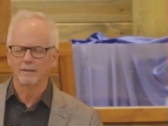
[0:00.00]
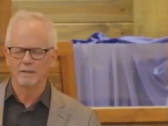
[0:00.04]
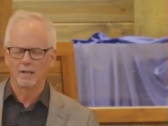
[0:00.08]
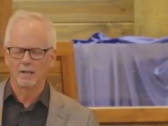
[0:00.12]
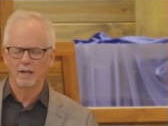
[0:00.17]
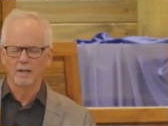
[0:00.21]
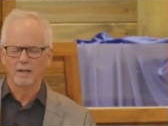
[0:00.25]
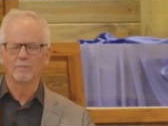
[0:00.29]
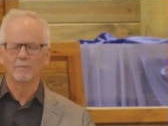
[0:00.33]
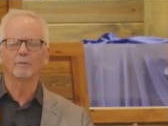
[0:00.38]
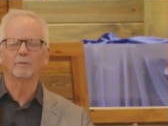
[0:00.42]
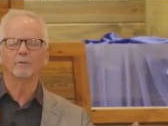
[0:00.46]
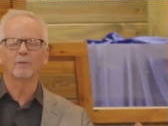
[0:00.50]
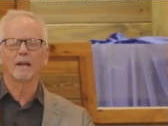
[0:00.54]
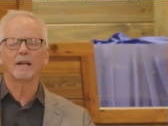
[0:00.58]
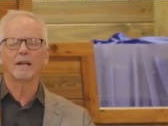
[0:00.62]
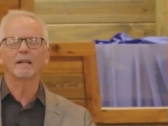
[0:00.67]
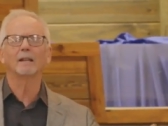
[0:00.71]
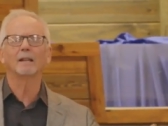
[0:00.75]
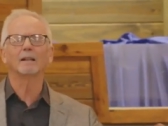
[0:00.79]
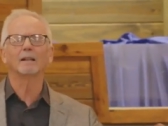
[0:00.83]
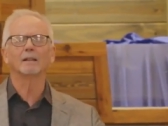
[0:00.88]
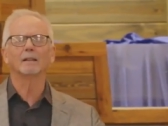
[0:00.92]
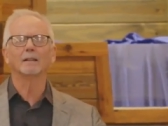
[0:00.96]

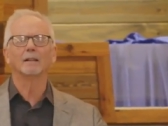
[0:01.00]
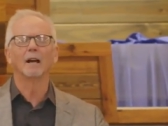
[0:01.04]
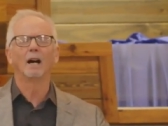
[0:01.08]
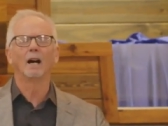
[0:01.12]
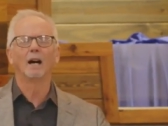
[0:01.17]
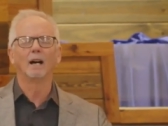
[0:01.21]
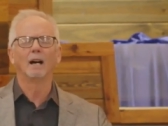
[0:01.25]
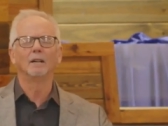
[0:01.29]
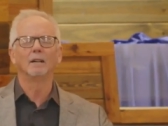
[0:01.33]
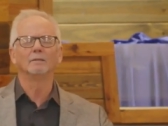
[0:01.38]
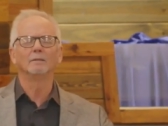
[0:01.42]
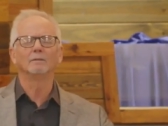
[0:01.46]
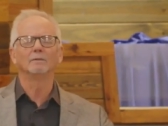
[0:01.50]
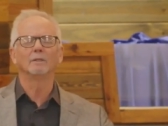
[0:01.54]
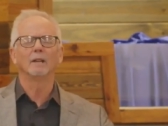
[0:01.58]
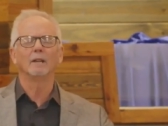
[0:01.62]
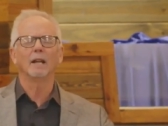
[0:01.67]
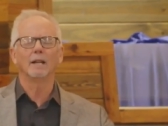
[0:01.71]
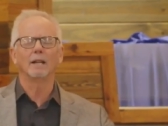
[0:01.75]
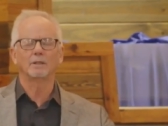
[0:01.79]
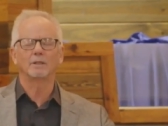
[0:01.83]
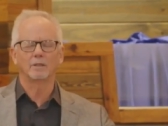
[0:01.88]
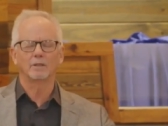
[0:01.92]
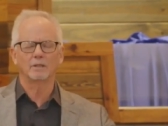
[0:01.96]
unfailing love
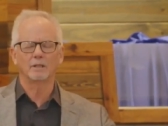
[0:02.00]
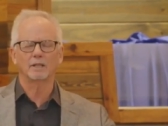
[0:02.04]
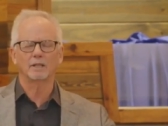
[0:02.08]
and to